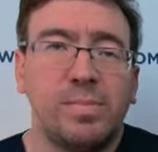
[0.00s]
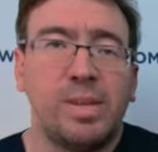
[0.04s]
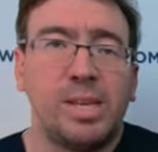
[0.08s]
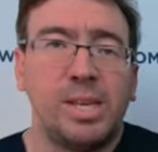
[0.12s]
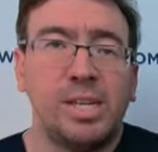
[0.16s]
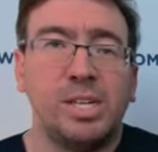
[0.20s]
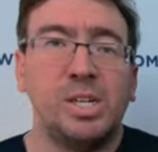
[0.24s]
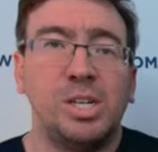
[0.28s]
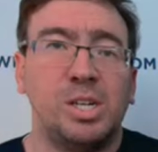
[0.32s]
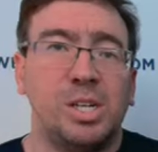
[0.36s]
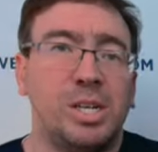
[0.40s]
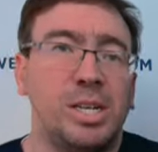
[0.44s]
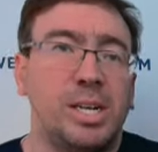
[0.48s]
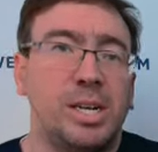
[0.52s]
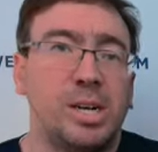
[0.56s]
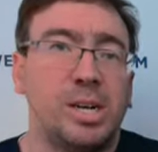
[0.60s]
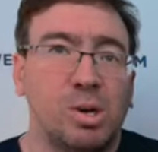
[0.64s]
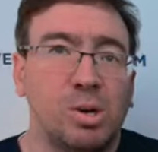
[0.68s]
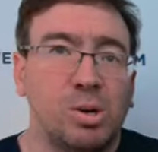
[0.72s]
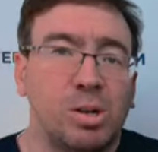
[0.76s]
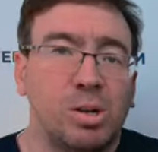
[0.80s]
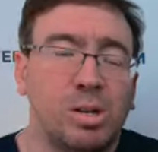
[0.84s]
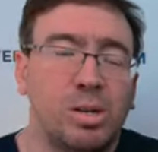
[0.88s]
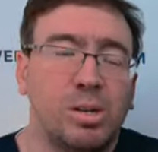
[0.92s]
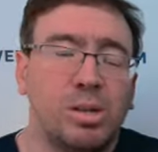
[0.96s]

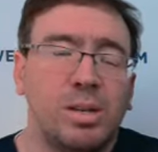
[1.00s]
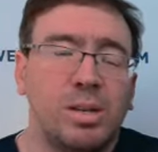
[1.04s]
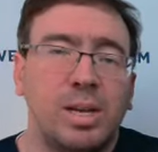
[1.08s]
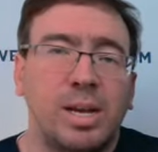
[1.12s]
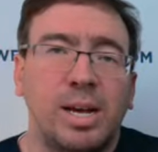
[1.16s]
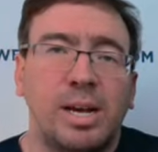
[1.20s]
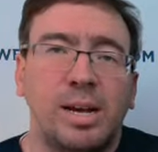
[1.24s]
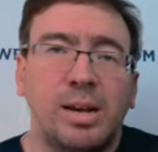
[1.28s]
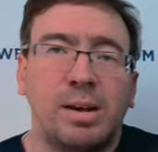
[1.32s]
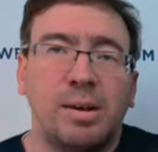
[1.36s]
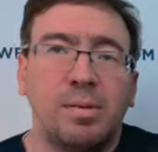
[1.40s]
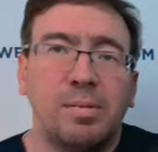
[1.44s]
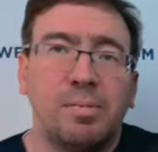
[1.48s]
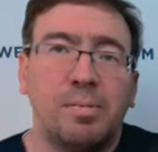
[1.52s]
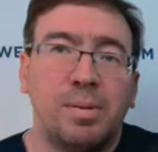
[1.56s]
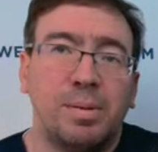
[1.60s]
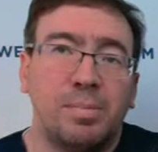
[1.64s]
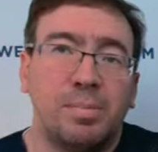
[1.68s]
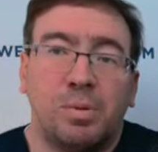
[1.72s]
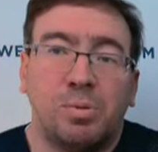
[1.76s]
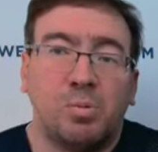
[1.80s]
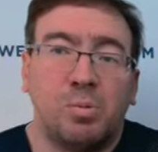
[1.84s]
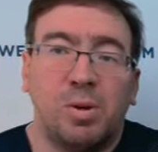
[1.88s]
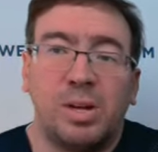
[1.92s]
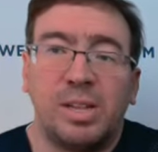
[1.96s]
engineered.
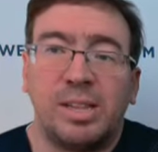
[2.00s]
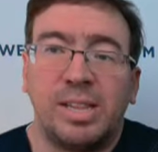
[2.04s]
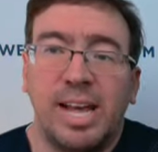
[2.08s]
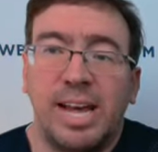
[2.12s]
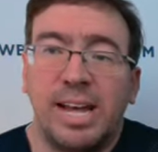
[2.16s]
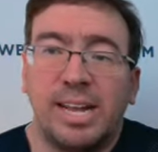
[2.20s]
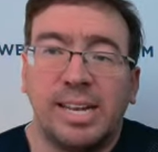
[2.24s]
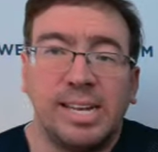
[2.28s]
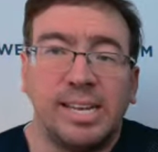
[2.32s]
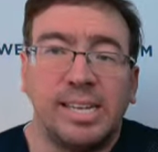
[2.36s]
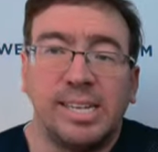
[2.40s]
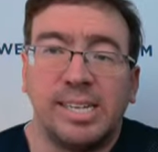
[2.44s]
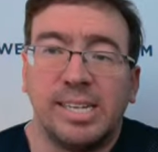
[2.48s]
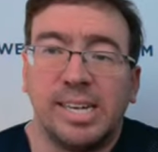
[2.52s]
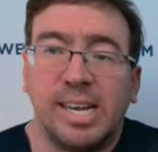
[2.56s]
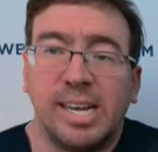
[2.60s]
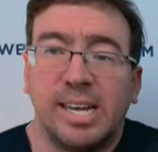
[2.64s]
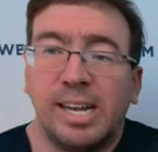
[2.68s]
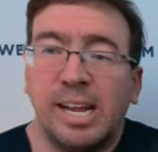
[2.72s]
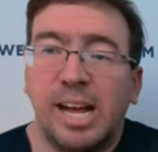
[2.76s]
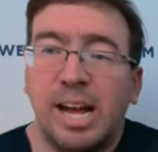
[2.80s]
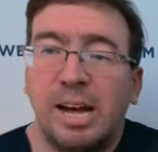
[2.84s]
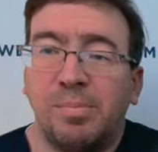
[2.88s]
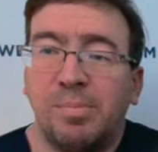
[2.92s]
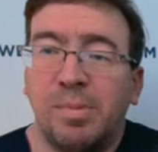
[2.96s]
But what that is,
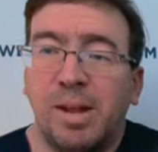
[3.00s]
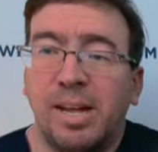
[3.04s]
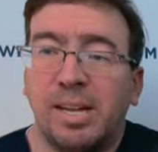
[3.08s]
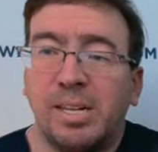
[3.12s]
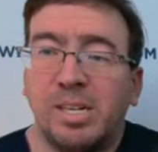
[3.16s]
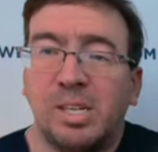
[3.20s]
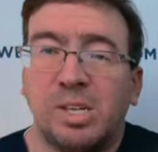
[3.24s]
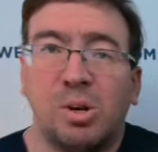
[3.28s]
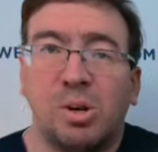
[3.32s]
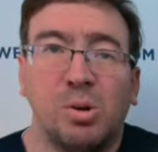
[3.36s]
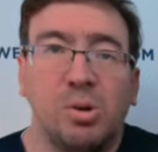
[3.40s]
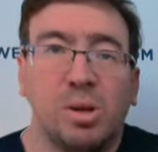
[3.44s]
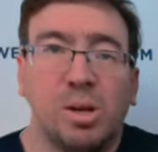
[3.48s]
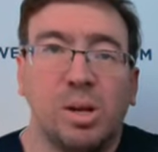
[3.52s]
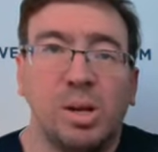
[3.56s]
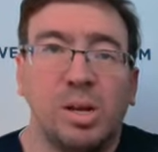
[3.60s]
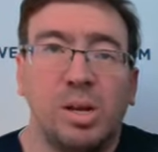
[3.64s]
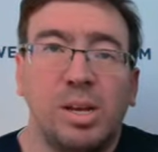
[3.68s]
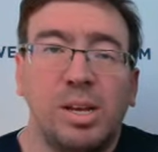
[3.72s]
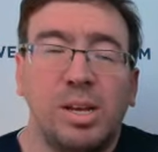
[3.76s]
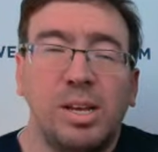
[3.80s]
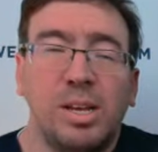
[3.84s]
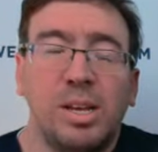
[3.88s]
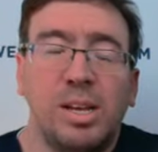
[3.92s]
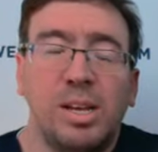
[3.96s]
I'm not certain.
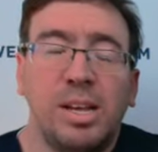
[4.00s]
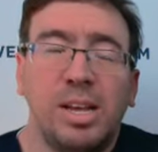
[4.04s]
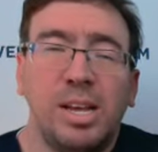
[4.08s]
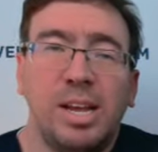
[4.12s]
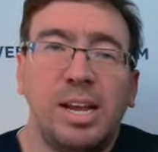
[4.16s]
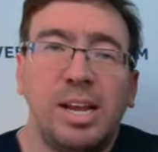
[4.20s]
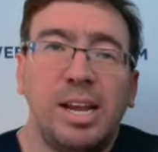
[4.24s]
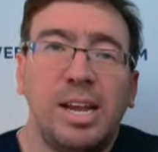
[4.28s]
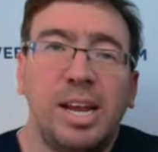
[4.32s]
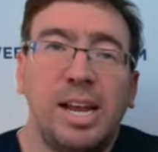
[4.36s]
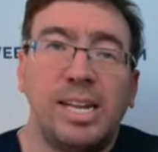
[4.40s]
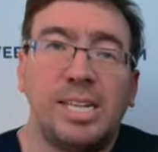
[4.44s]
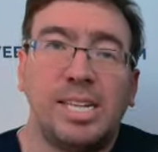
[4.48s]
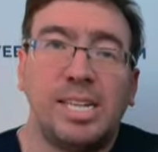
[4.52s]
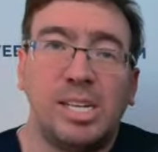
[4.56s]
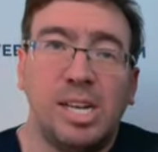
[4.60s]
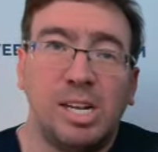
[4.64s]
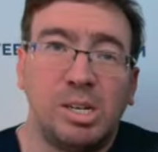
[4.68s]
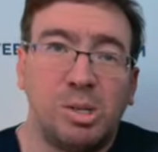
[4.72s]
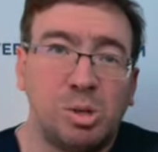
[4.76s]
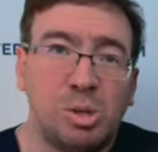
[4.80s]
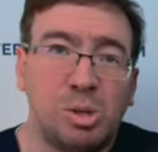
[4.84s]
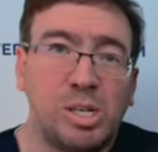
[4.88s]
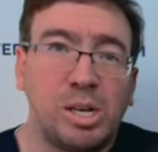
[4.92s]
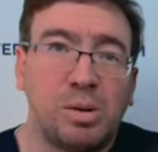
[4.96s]
It's an
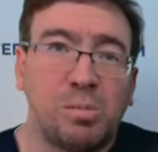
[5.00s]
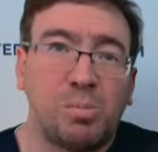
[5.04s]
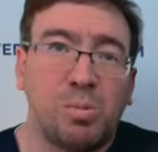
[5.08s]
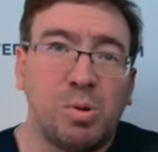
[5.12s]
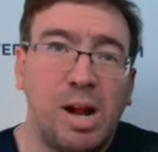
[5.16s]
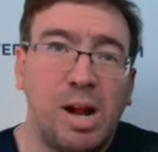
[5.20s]
interesting